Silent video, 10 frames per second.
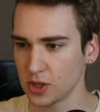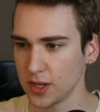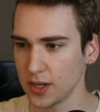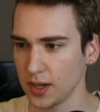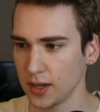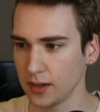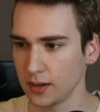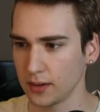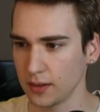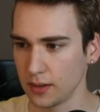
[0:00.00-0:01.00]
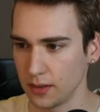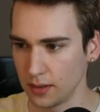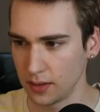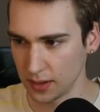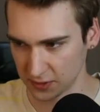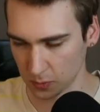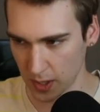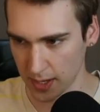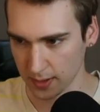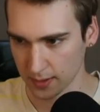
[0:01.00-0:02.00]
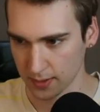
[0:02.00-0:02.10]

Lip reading: our king this way.